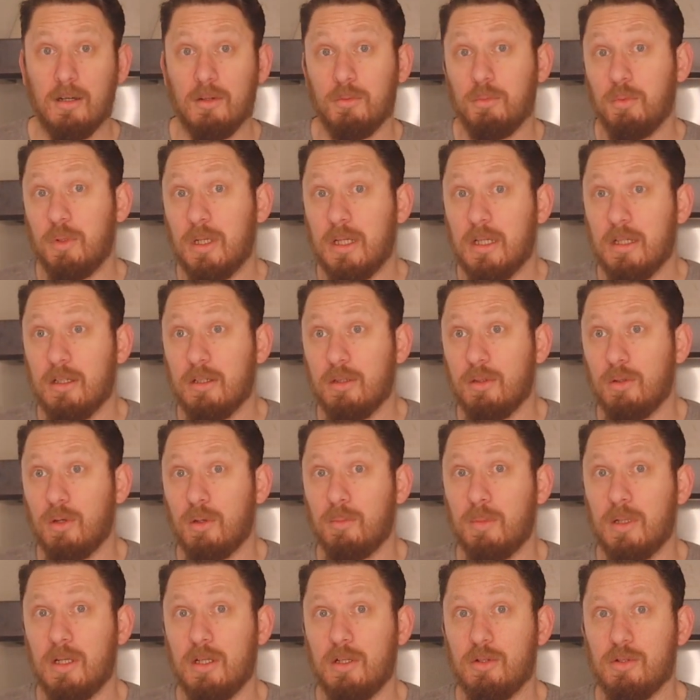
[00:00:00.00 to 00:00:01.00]
we
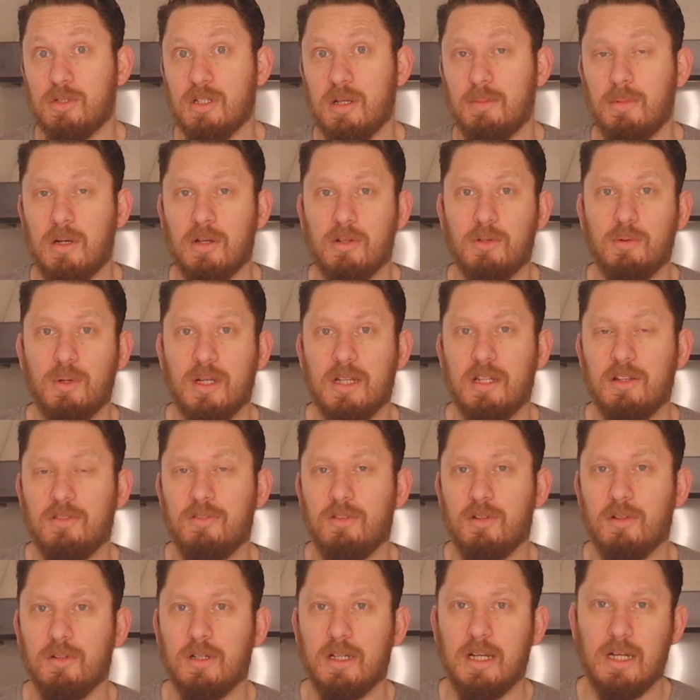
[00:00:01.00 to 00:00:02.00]
normally use about
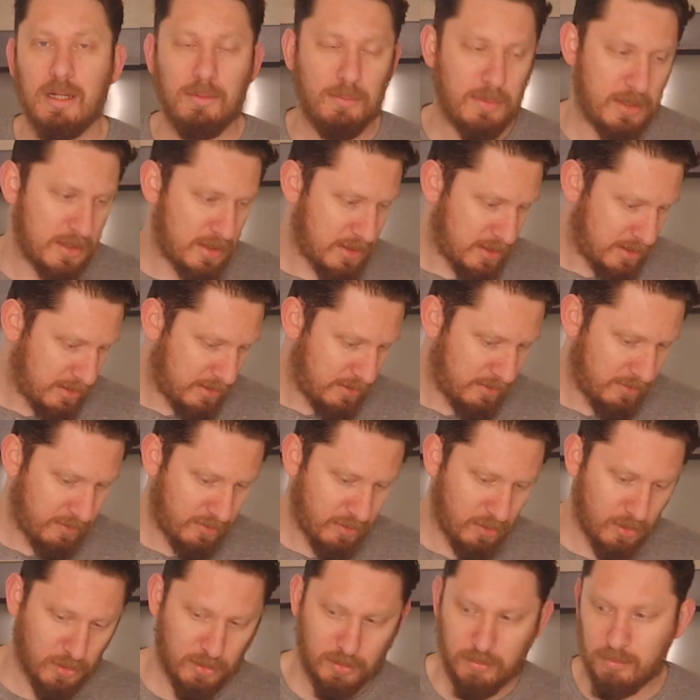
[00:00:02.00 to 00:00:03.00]
24 almonds
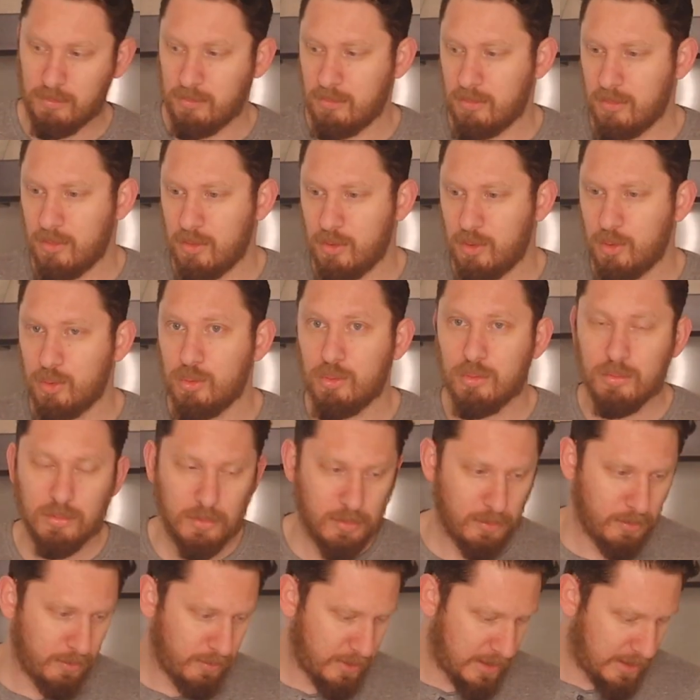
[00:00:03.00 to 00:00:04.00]
for 2
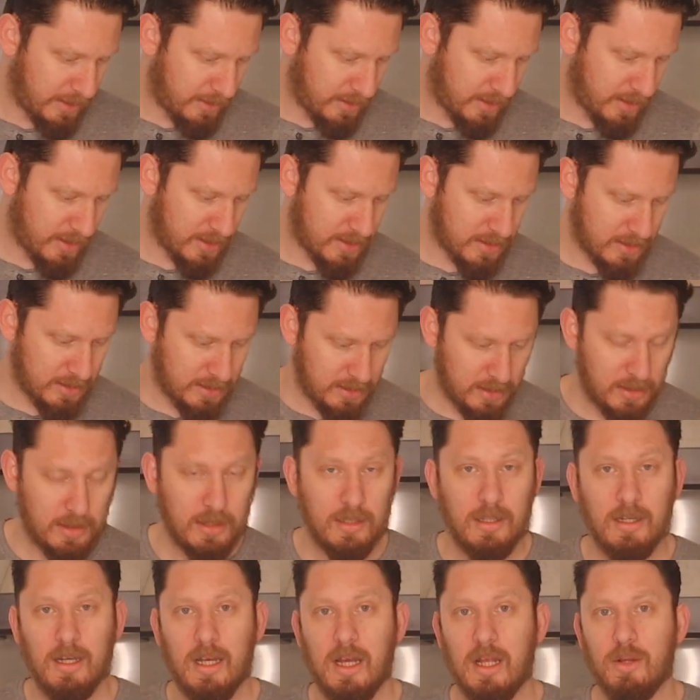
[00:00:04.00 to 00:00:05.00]
bread rings,
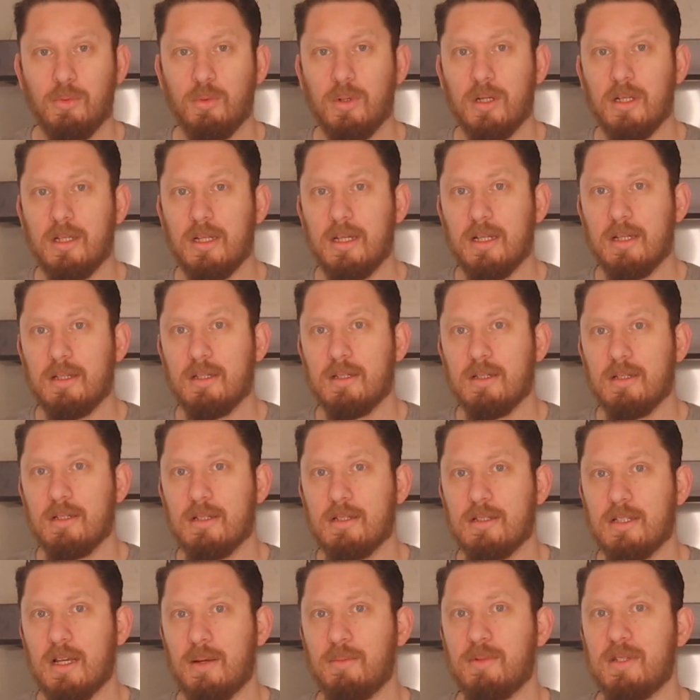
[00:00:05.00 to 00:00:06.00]
and we'll need
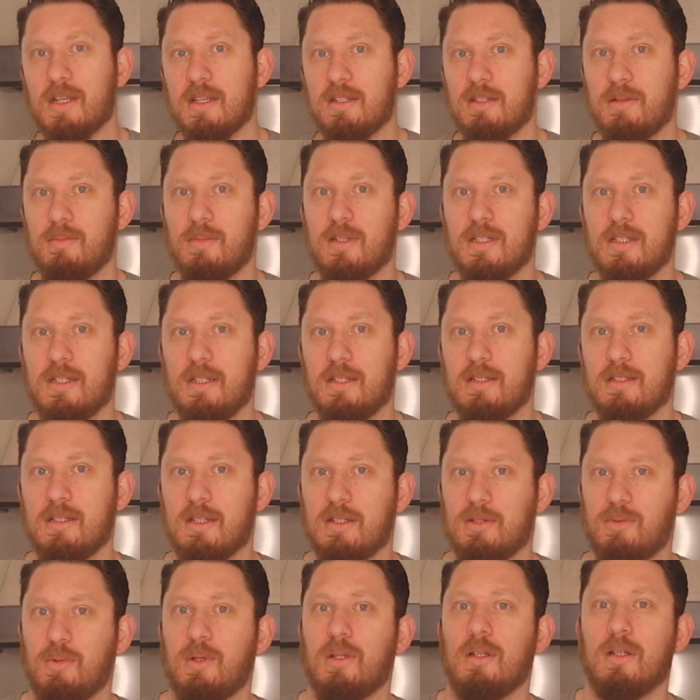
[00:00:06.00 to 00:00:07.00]
some sesame seeds
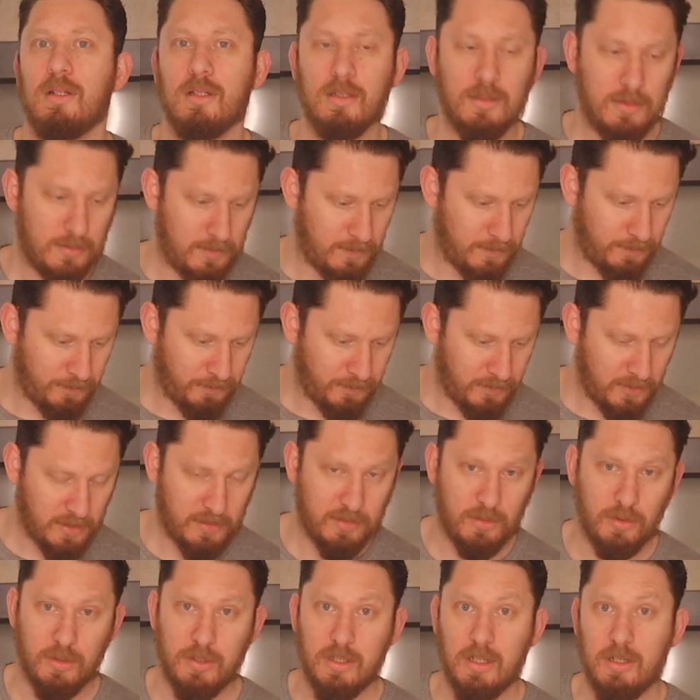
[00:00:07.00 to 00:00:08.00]
as well
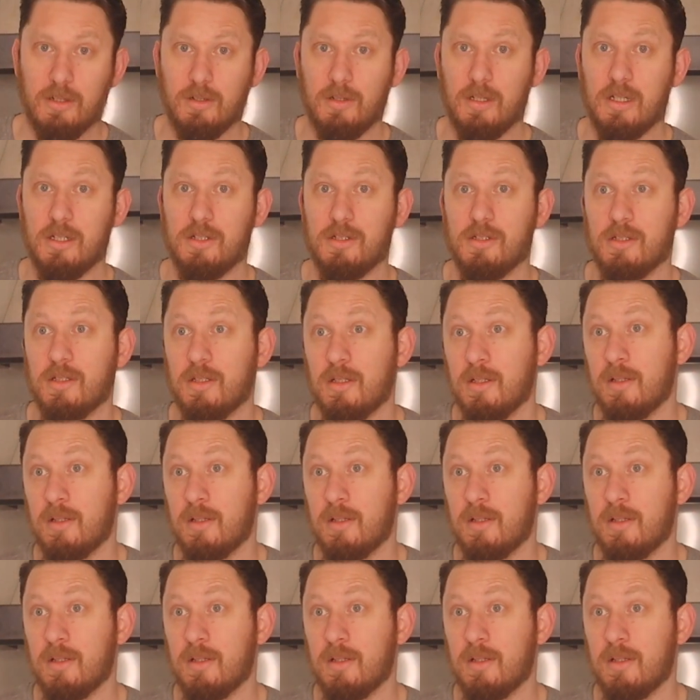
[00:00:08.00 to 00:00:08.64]
for decoration.